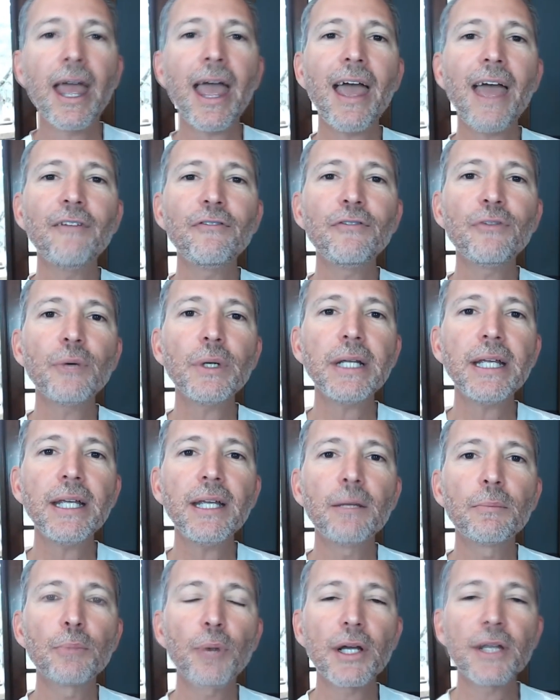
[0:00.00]

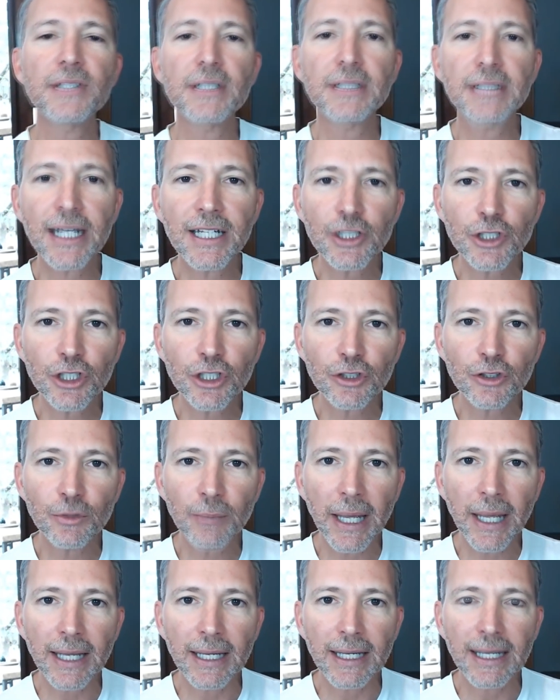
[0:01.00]
every presentation you
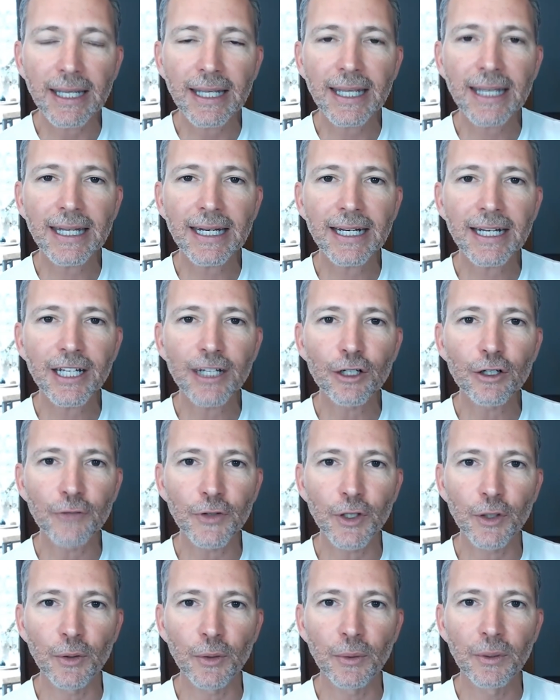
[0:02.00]
make in an
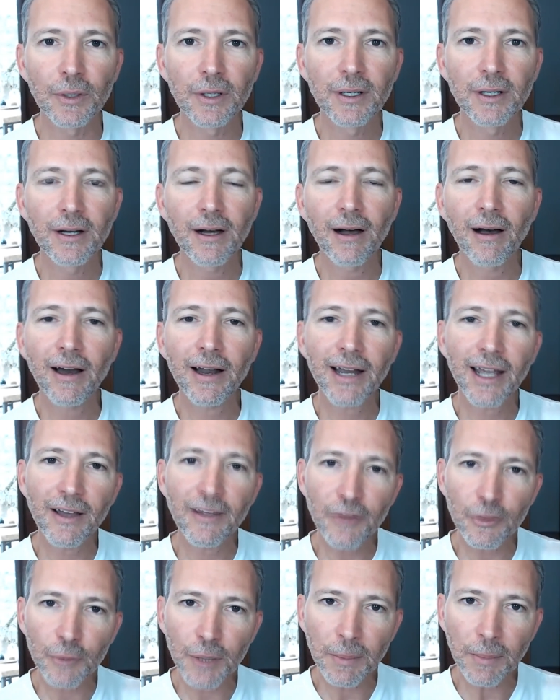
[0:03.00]
interview ought to
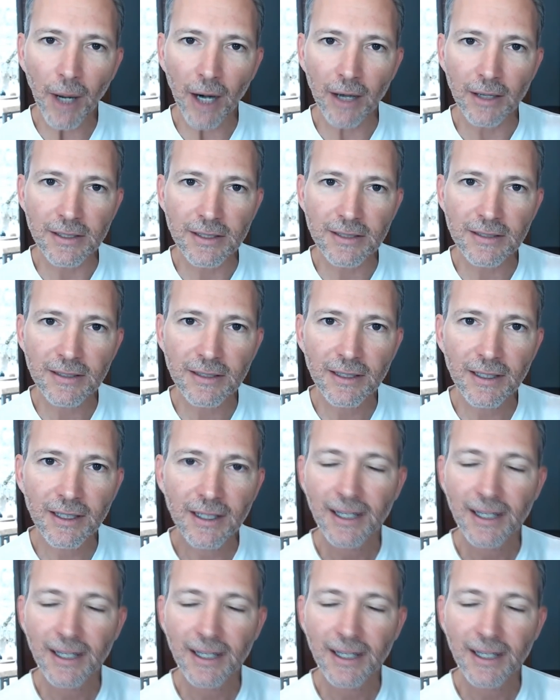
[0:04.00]
have 3 parts.